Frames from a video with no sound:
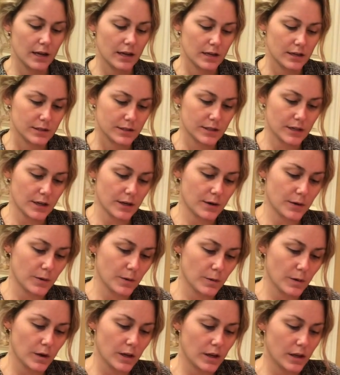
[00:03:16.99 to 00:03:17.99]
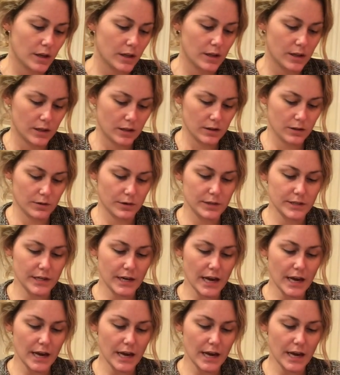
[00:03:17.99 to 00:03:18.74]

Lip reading: So the reason I